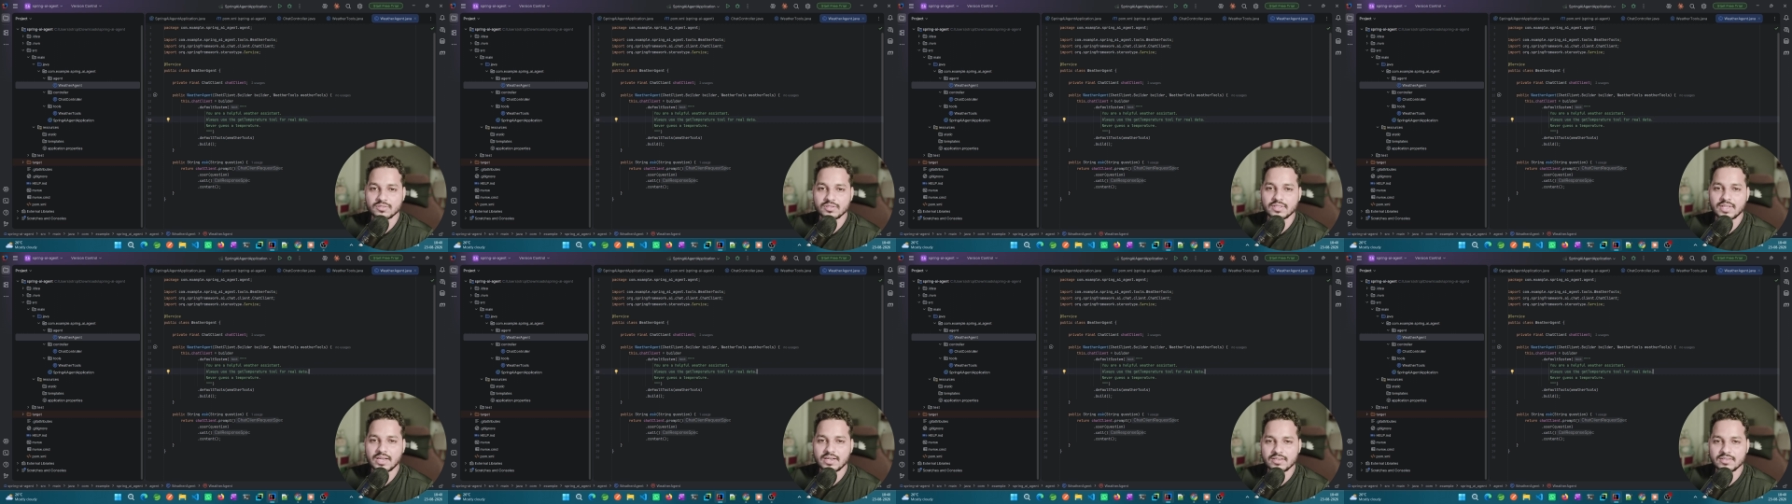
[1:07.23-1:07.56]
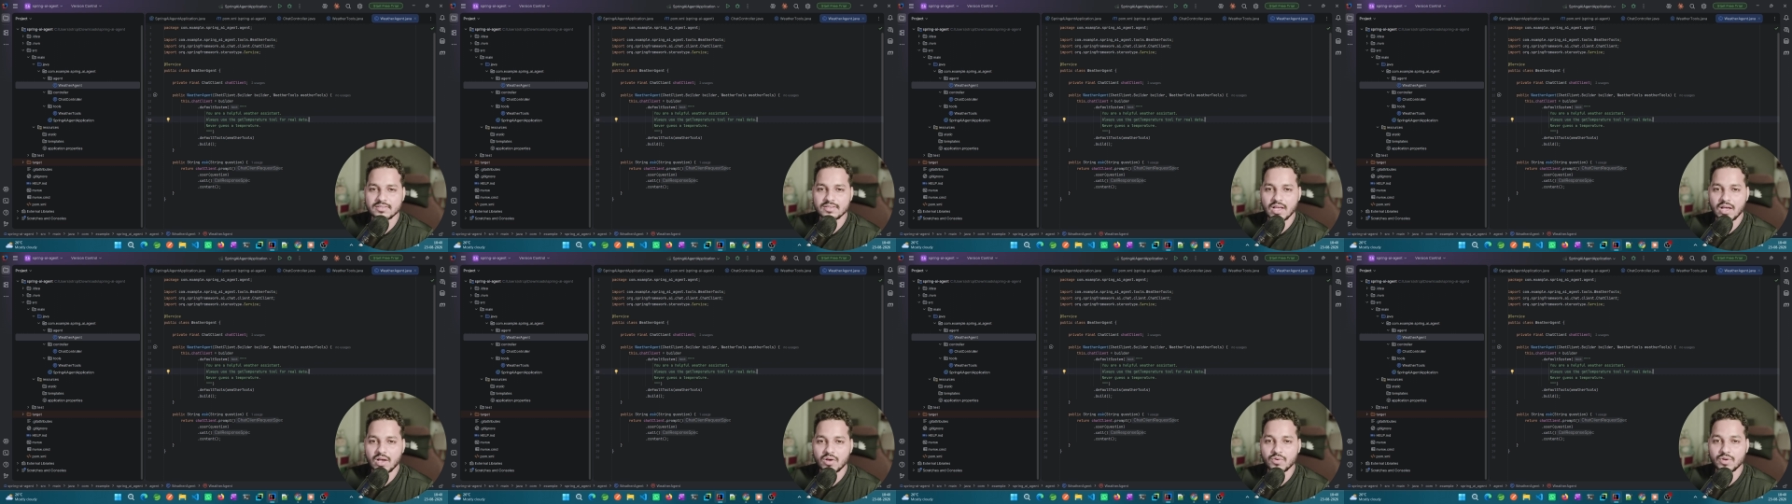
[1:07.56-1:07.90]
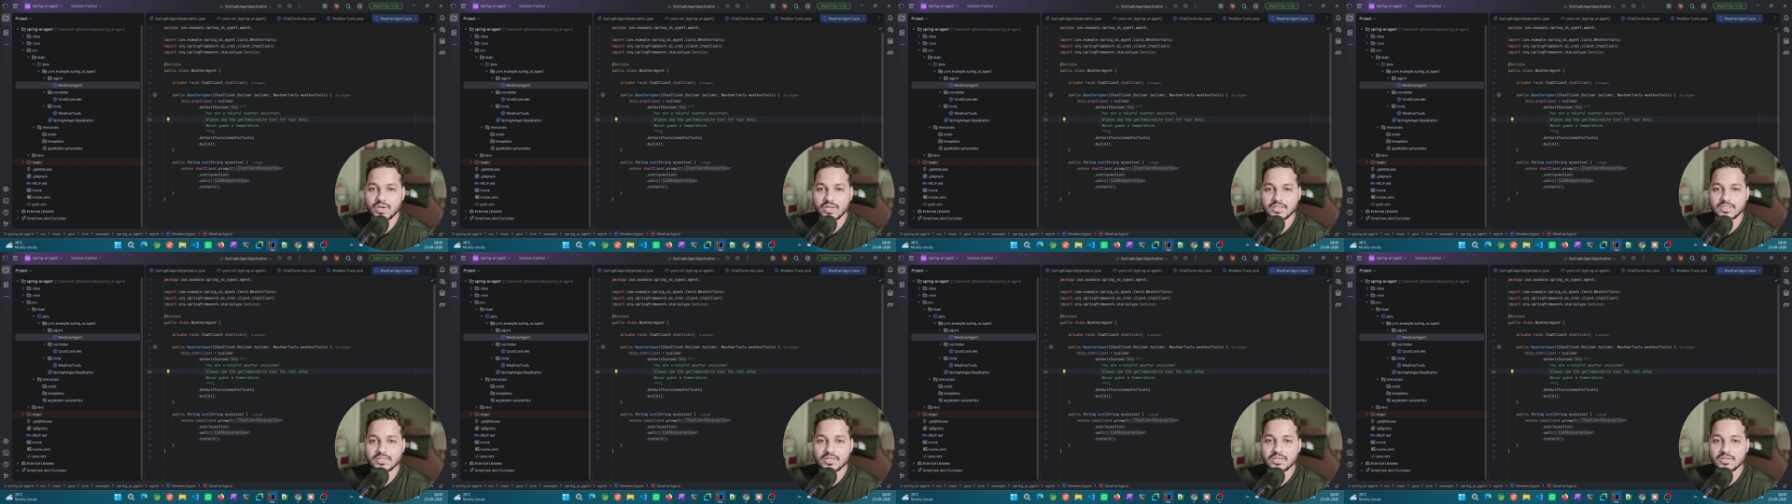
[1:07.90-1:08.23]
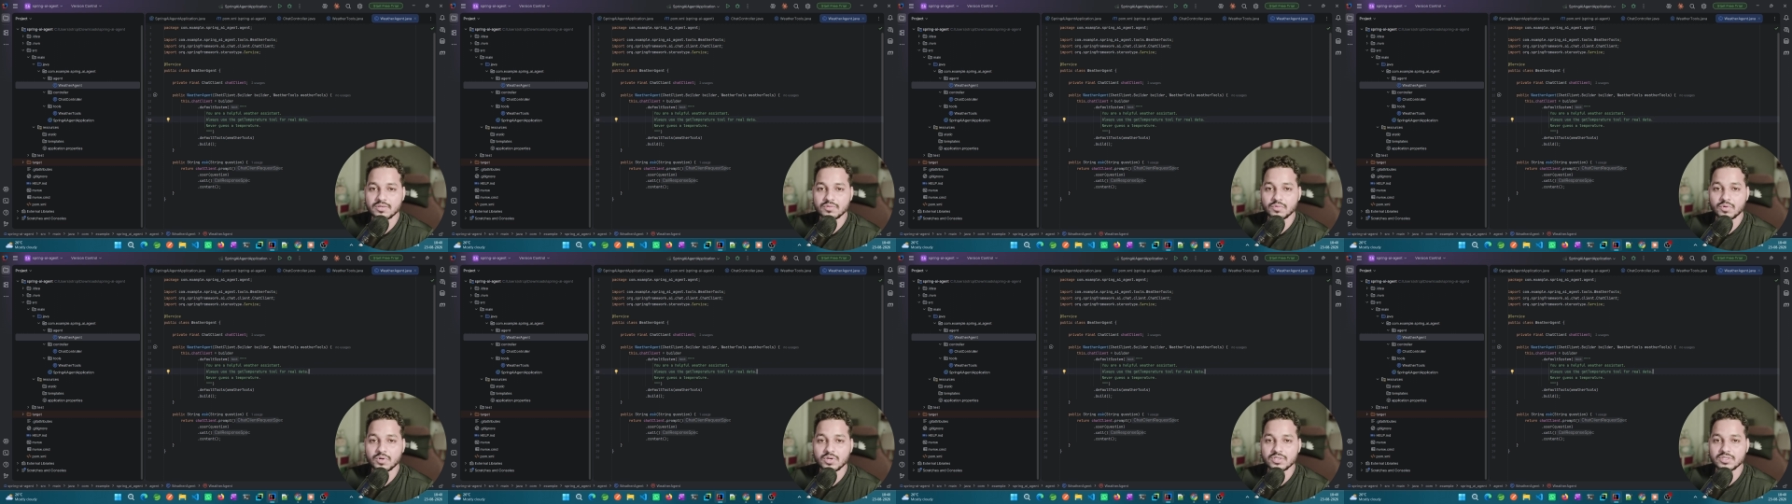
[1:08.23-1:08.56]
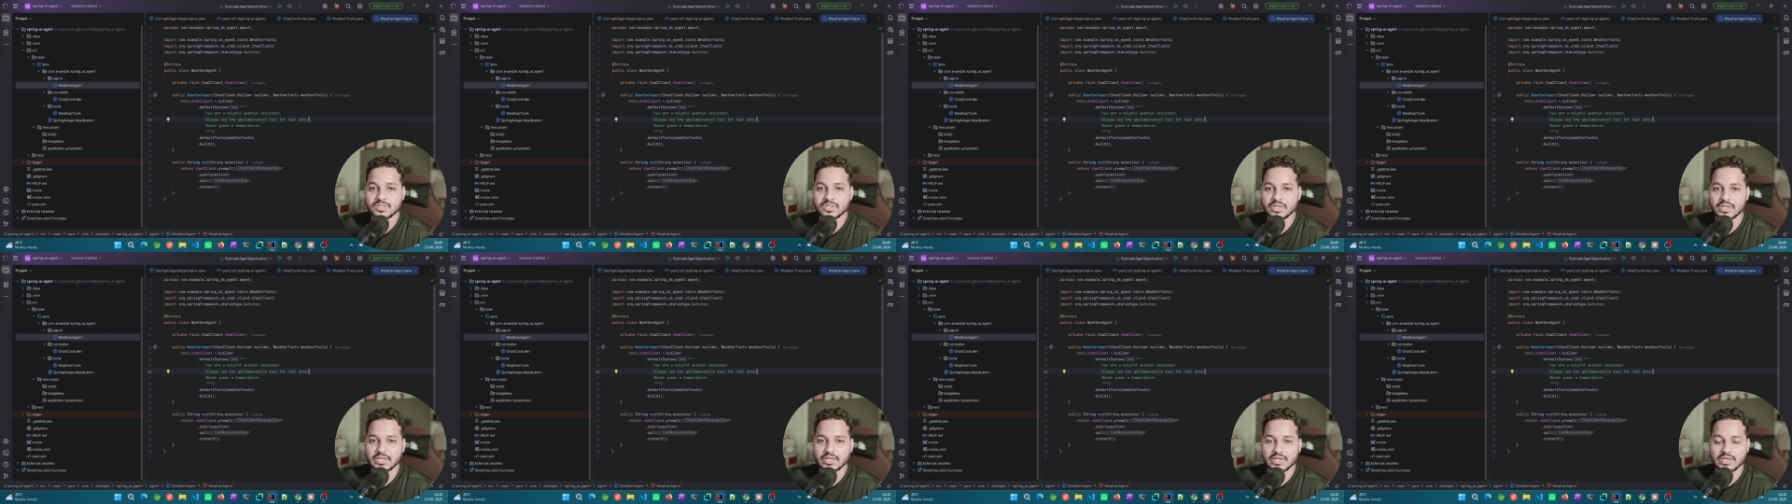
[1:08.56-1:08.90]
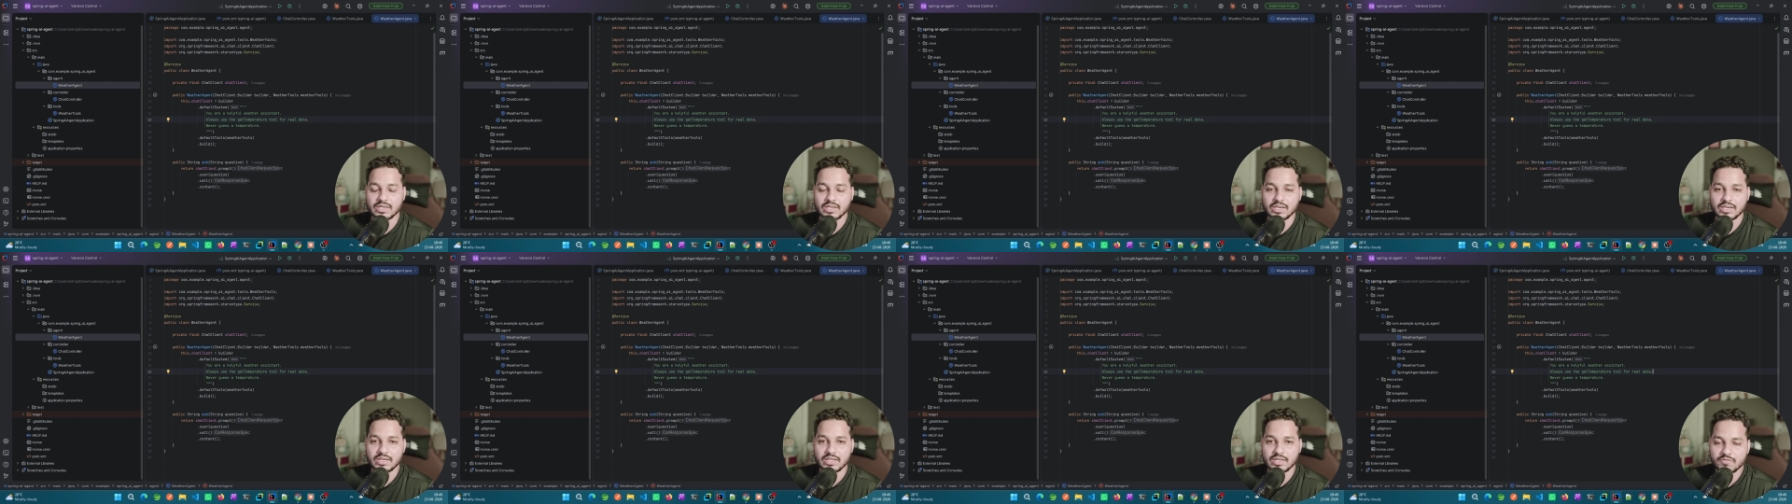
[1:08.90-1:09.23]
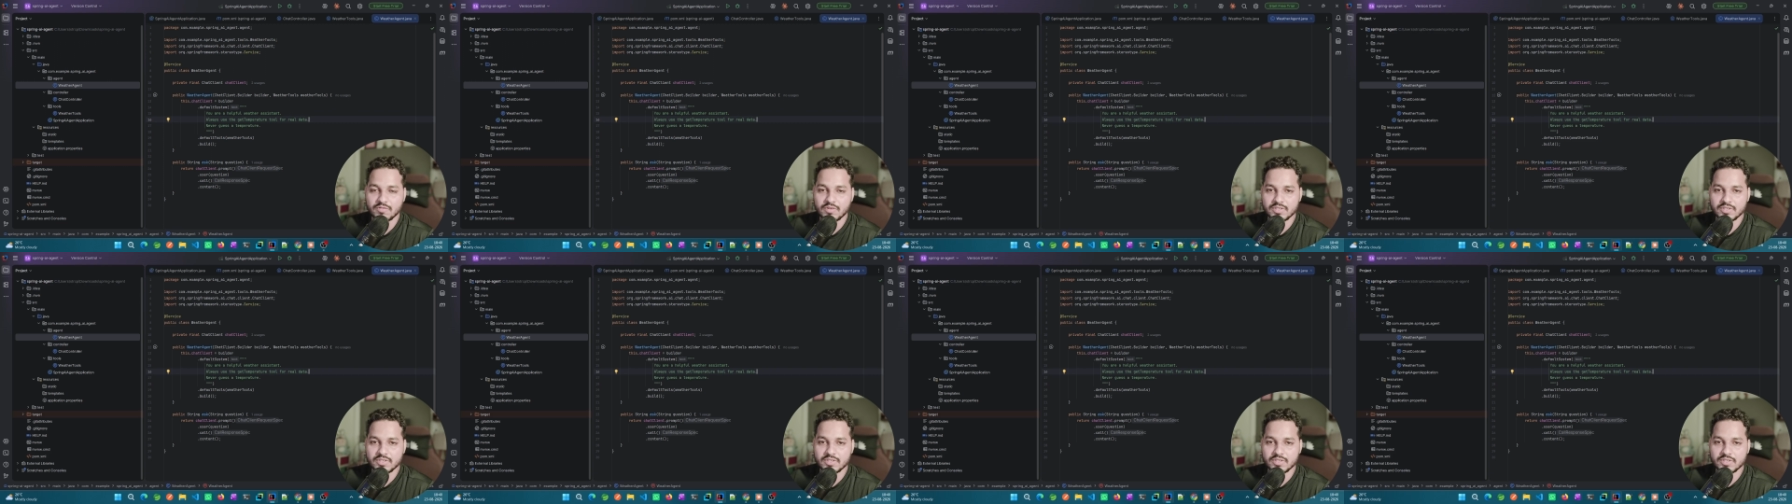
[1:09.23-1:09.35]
So that is how agent works internally.